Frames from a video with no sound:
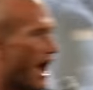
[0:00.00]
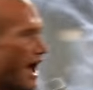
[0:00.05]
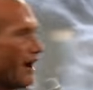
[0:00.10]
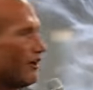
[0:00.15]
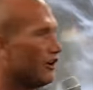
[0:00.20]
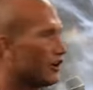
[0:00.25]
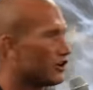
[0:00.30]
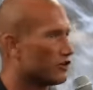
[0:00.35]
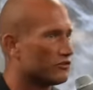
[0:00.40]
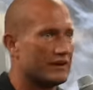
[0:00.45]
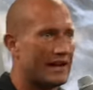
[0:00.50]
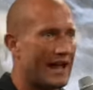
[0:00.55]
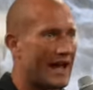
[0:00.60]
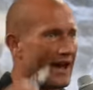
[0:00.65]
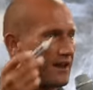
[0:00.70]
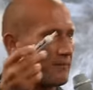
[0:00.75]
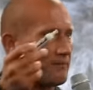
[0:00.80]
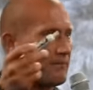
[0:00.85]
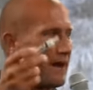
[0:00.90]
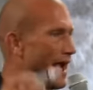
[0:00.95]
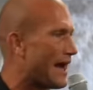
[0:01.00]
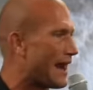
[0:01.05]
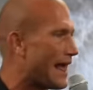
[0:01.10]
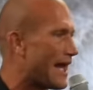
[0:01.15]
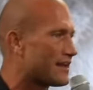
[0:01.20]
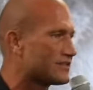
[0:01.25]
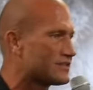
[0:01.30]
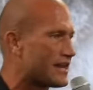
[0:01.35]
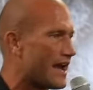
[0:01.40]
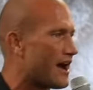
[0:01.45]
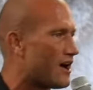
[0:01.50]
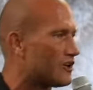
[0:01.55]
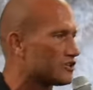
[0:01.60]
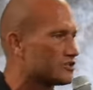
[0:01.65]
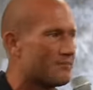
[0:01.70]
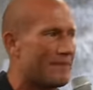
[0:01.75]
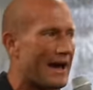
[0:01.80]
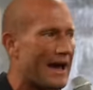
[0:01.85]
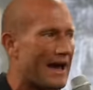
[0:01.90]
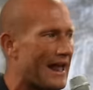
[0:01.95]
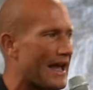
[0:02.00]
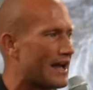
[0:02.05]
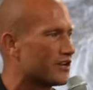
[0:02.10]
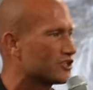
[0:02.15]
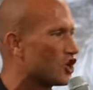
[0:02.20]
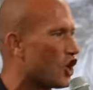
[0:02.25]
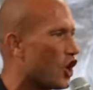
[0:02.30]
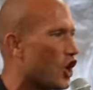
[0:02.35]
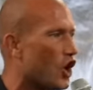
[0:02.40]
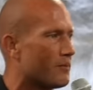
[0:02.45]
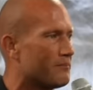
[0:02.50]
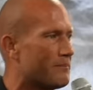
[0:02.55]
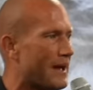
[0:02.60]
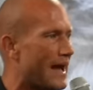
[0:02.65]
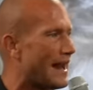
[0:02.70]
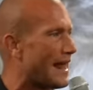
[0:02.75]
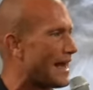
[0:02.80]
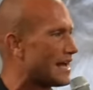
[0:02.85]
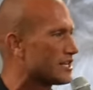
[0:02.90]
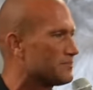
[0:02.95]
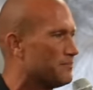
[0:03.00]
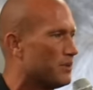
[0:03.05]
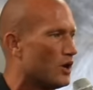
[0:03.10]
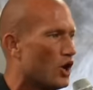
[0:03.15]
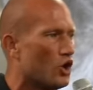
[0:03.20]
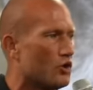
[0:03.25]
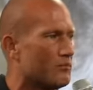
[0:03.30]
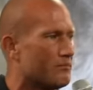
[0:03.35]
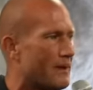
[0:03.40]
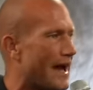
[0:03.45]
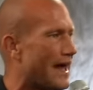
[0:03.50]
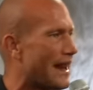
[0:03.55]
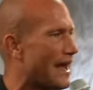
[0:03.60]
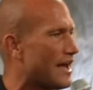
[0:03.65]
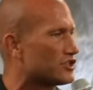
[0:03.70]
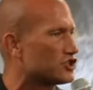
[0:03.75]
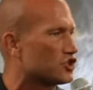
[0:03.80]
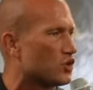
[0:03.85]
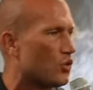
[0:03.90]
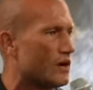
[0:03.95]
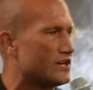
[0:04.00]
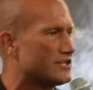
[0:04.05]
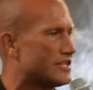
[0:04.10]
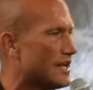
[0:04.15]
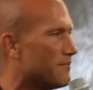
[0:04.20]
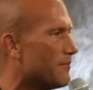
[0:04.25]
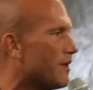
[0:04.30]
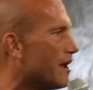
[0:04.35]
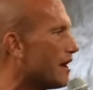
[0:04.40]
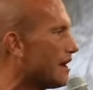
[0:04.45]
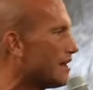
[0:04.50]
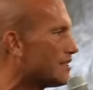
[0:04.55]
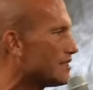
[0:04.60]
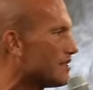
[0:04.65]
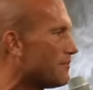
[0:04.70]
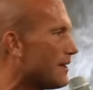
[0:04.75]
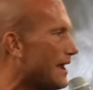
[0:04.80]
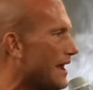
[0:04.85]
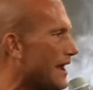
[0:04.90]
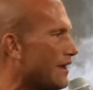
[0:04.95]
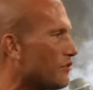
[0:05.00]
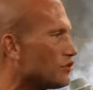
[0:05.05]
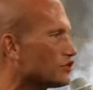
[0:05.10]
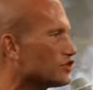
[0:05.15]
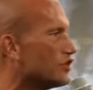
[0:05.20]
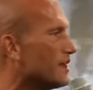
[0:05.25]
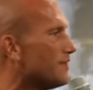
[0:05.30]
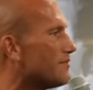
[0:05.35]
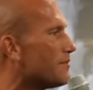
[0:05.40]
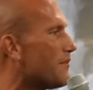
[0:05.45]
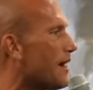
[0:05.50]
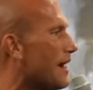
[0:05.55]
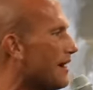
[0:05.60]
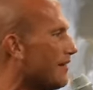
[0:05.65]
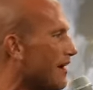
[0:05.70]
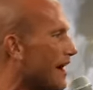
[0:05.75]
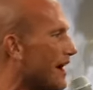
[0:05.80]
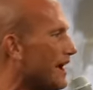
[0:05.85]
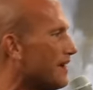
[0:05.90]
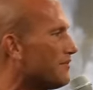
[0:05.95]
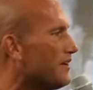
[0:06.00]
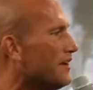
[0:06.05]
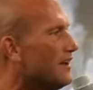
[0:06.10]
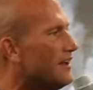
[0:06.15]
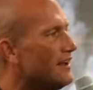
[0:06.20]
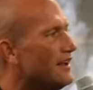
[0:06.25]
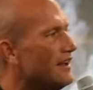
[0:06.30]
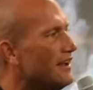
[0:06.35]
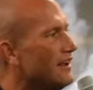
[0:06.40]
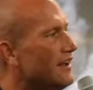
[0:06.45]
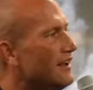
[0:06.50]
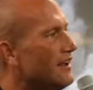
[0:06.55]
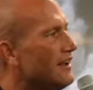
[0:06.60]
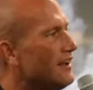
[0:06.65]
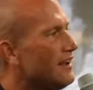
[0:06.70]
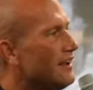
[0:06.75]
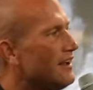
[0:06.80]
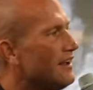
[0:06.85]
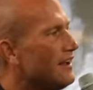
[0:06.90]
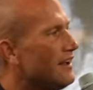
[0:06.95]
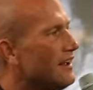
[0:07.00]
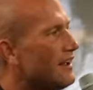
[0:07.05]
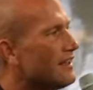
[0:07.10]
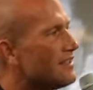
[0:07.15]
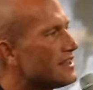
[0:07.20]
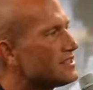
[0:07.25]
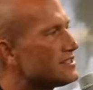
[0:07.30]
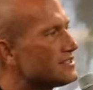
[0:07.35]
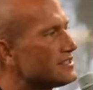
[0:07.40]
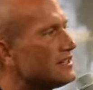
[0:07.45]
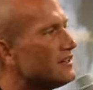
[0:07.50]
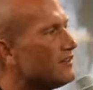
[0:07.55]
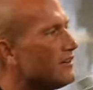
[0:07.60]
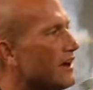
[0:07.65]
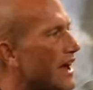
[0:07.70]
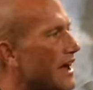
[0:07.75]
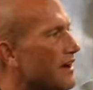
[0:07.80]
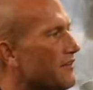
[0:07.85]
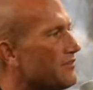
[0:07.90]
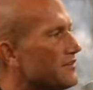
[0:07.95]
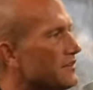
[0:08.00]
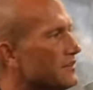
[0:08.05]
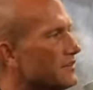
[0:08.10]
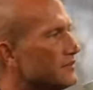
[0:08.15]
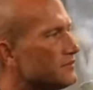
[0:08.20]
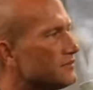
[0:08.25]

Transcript: I literally had a badass house, bad car, badass boat, badass toys, had money in the bank, was living my life, and they still laughed.